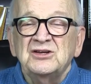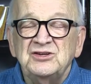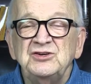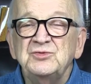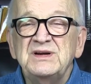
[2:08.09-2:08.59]

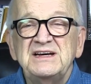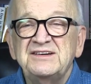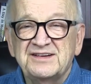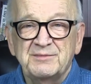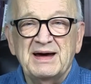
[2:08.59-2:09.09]
you need
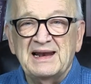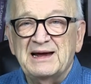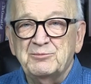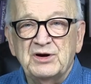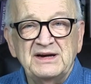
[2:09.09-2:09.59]
somebody
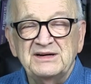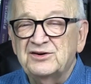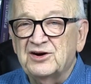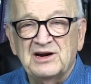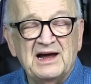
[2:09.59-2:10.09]
like Brandi
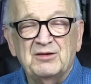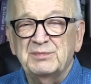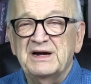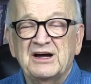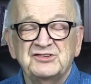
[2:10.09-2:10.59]
Carlisle
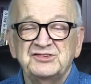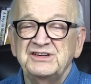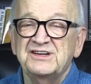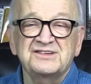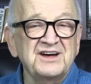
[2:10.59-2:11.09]
because
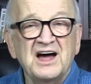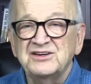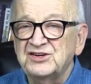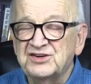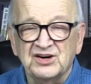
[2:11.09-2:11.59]
she is
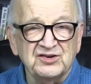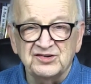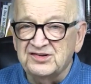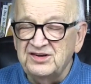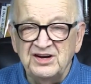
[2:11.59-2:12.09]
Tanya
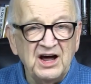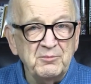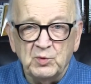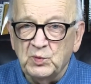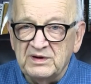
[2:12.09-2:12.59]
Tucker's
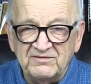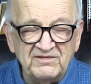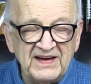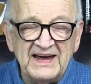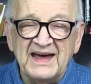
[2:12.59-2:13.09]
number one
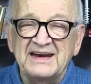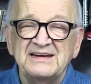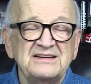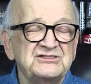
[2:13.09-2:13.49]
fan.